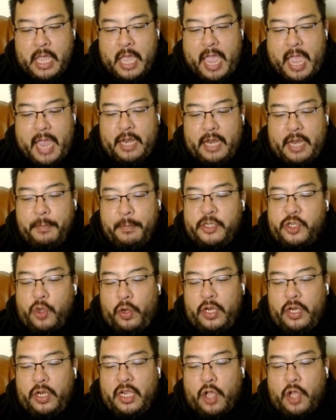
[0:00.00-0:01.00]
And the
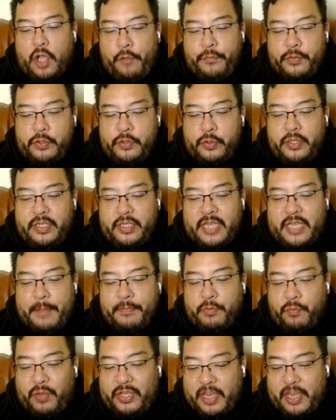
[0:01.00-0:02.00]
majority of the golfers will attempt
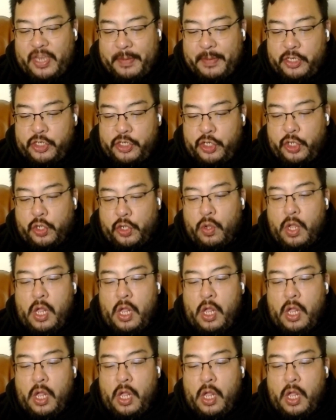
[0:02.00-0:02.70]
to reach them in two.